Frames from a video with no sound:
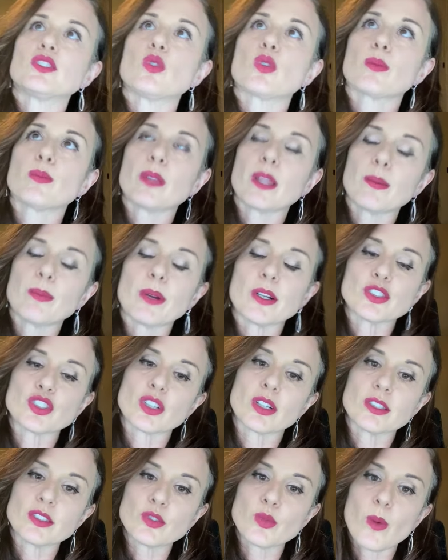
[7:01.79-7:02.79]
your blood
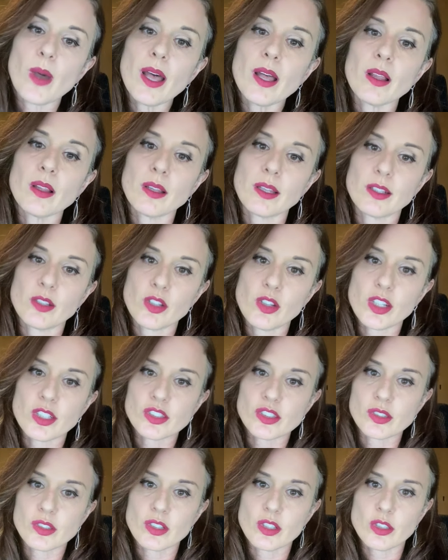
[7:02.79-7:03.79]
pressure as well, and you
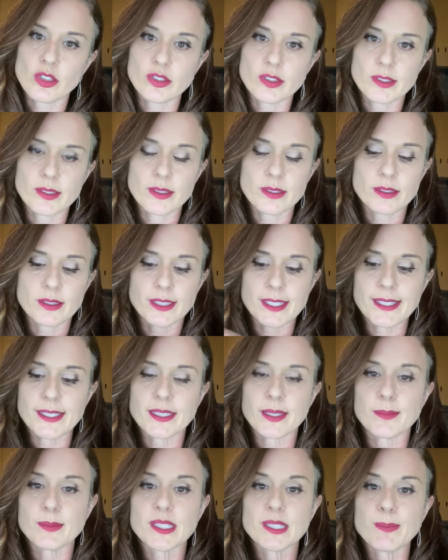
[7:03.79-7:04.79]
can see
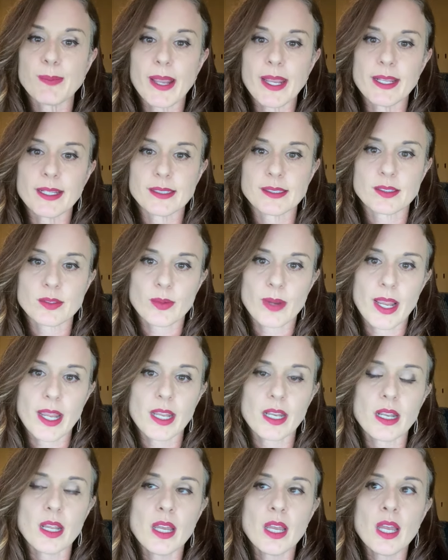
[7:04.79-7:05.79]
some spikes,
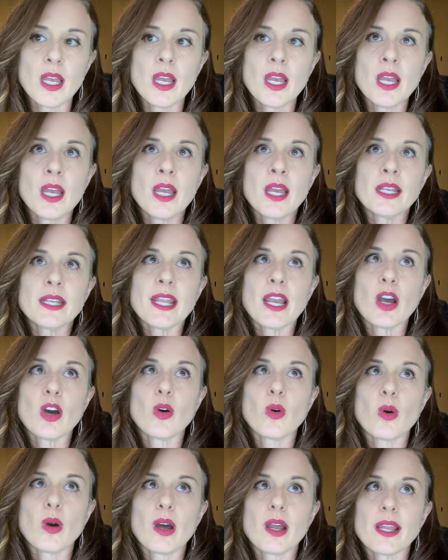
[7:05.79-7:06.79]
right?
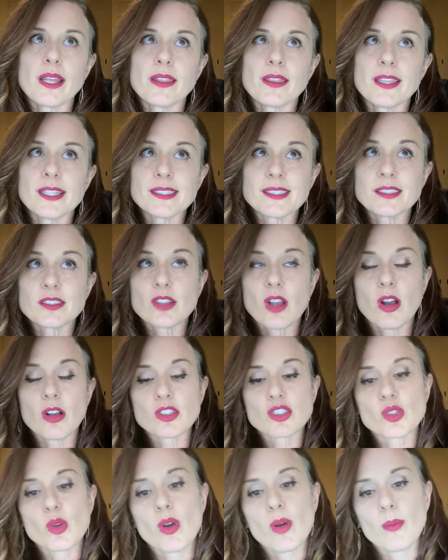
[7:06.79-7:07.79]
Now, this is
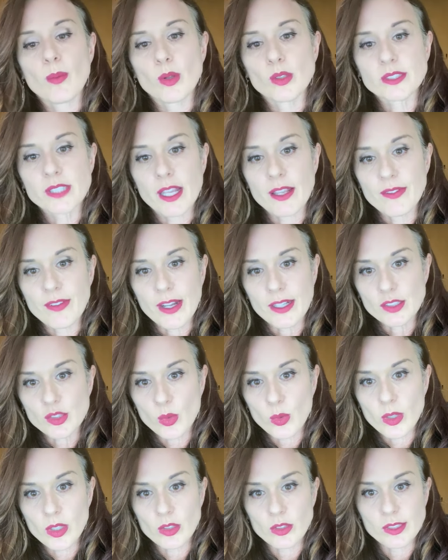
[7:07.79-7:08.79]
also a
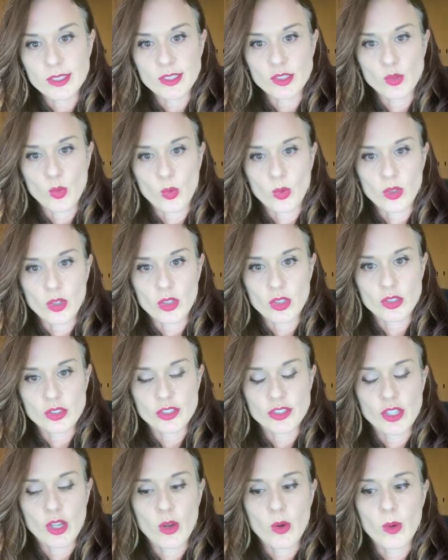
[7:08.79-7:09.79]
multifactorial disorder.
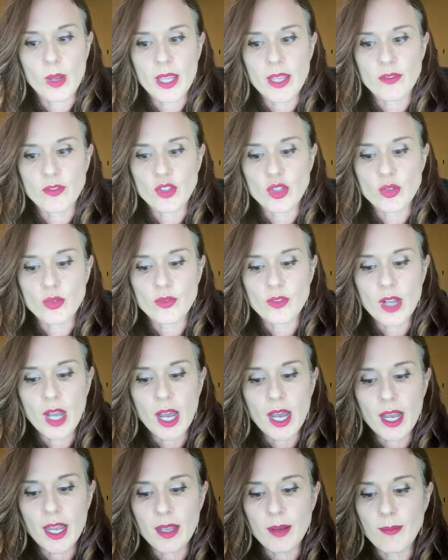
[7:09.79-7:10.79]
So if you've
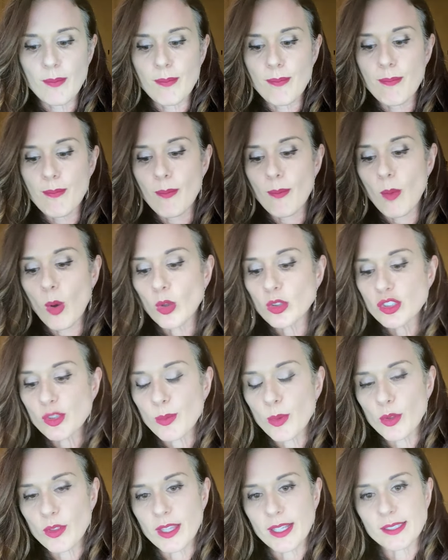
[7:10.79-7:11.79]
got
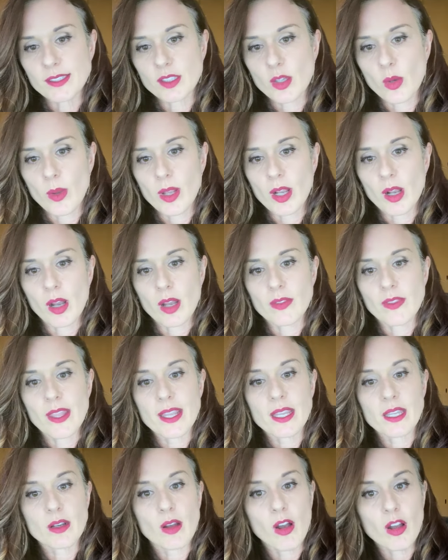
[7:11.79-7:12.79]
multiple things going on, they
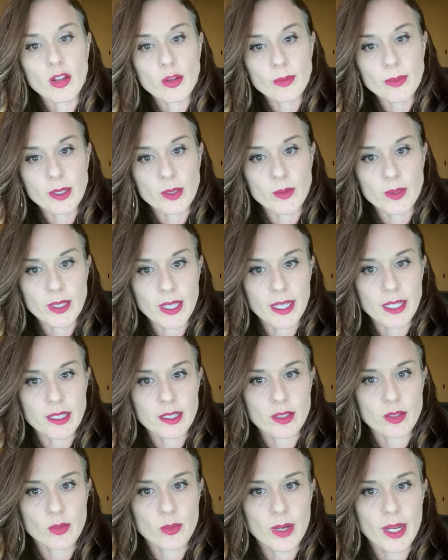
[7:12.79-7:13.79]
can all be related,
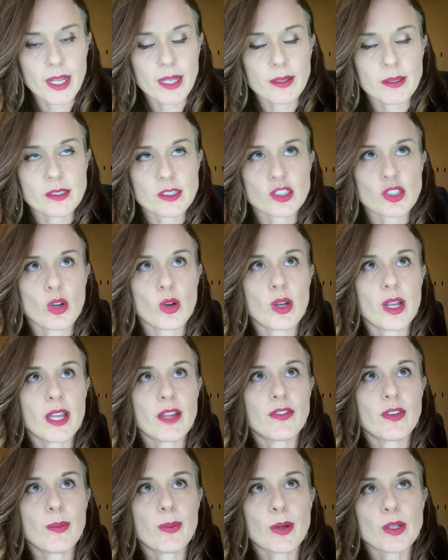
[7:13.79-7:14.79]
right? So
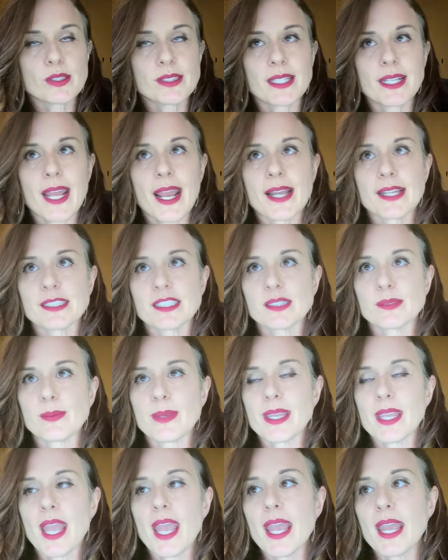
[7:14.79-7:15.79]
if a person asks
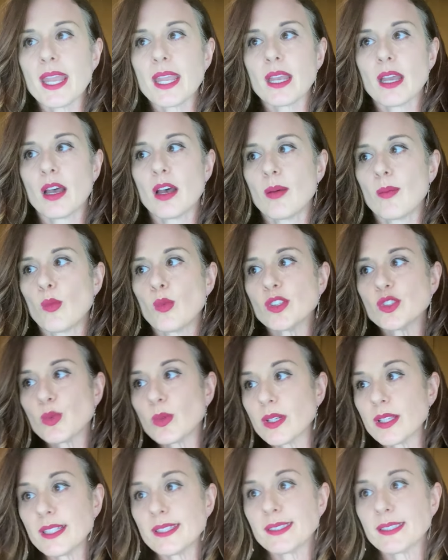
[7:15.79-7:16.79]
me, hey, which
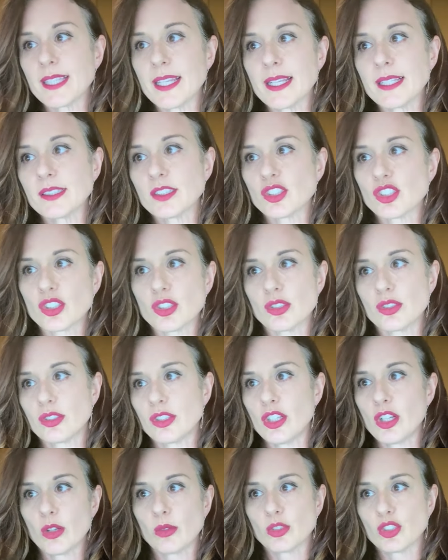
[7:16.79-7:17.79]
one of these things,
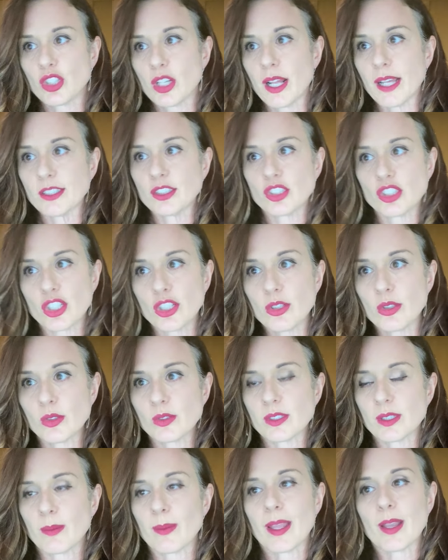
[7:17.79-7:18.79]
you know, should I
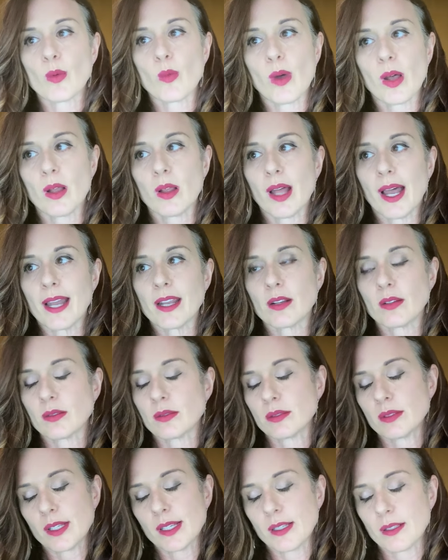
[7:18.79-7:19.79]
choose? I'm like, well, I don't
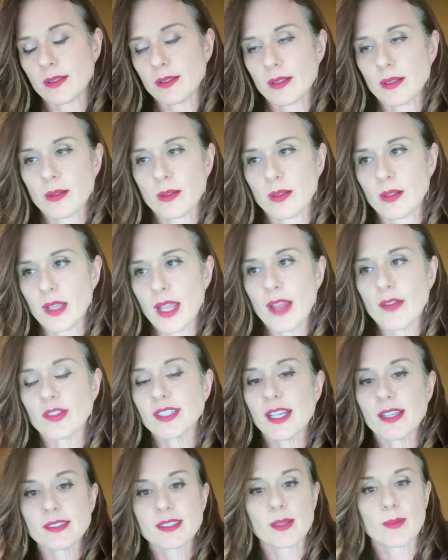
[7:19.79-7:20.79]
ever
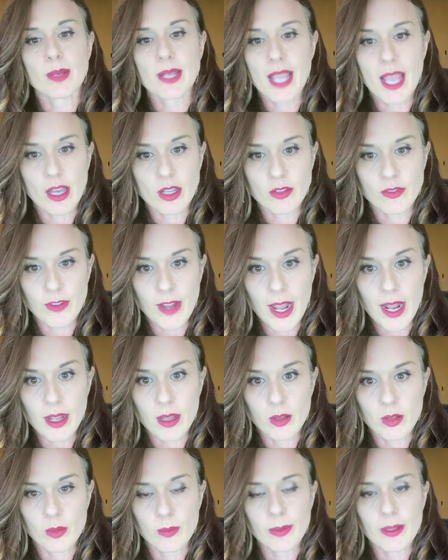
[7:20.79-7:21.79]
tell somebody how to
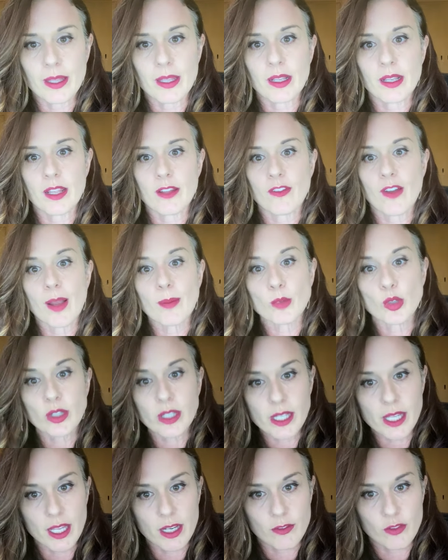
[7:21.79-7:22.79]
file, but if I'm
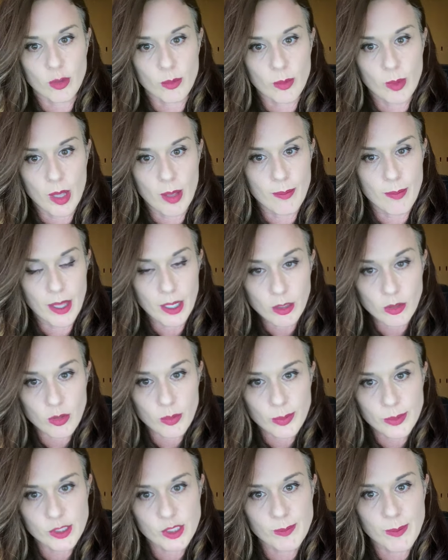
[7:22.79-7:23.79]
looking at it from a medical
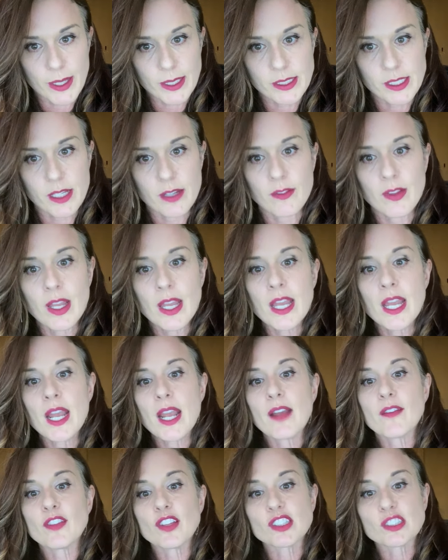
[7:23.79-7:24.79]
perspective,
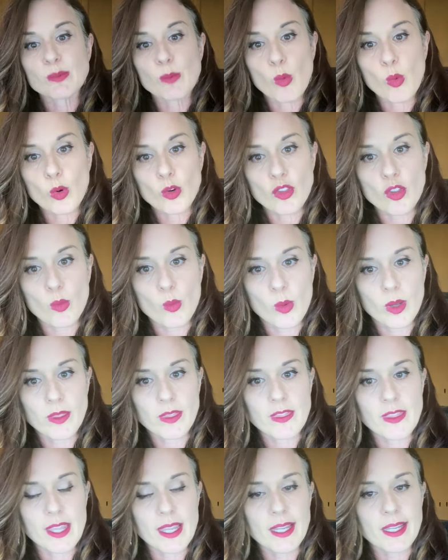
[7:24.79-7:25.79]
if there's more than one
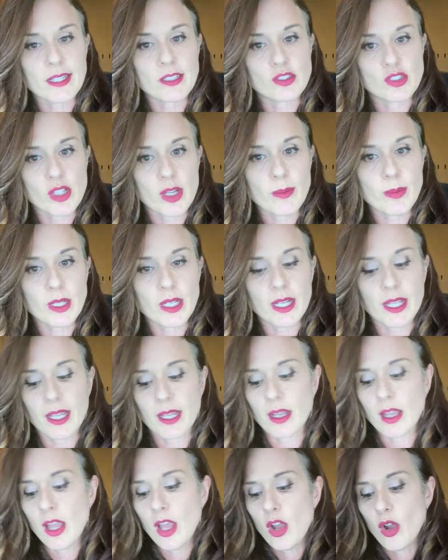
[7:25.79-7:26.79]
thing
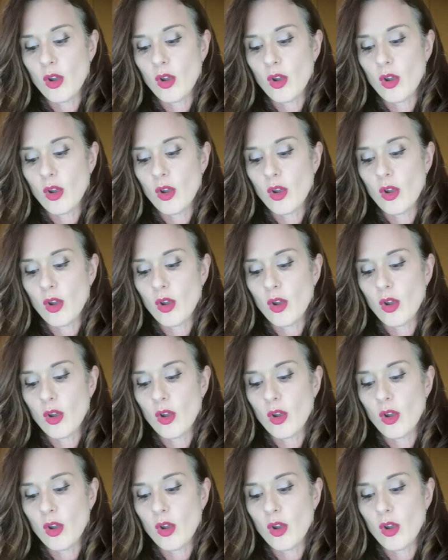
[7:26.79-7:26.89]
contributing,